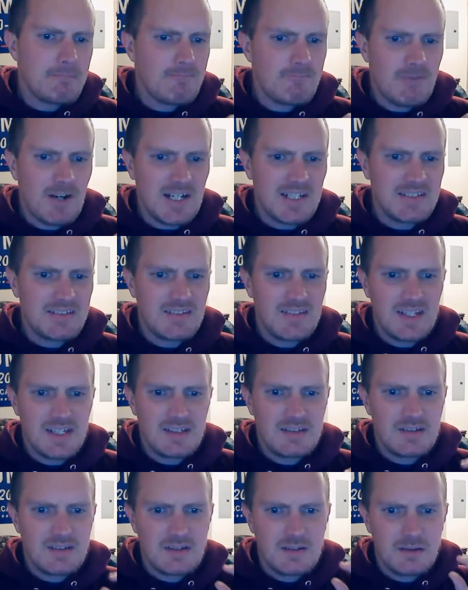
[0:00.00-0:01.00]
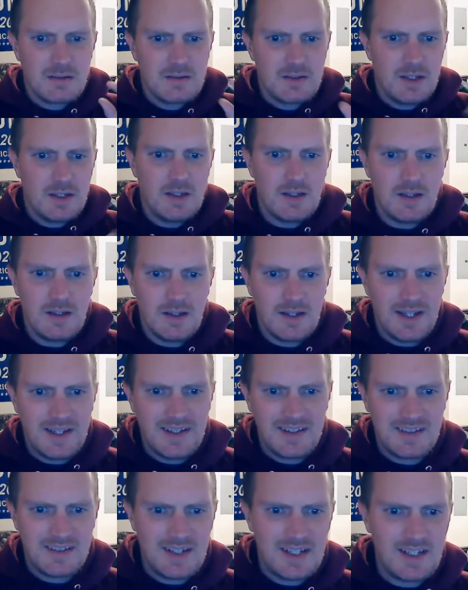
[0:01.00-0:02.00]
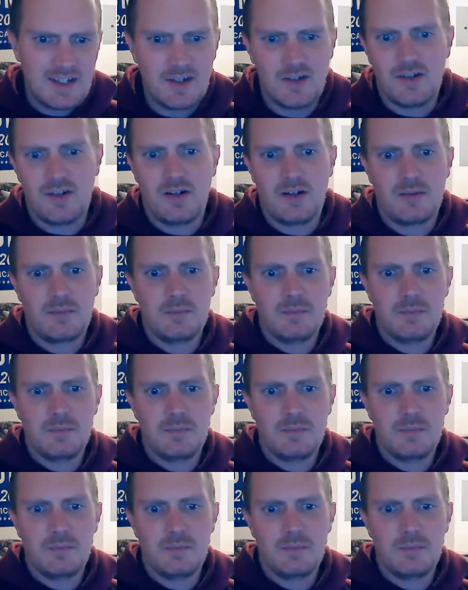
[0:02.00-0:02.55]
finds this SD card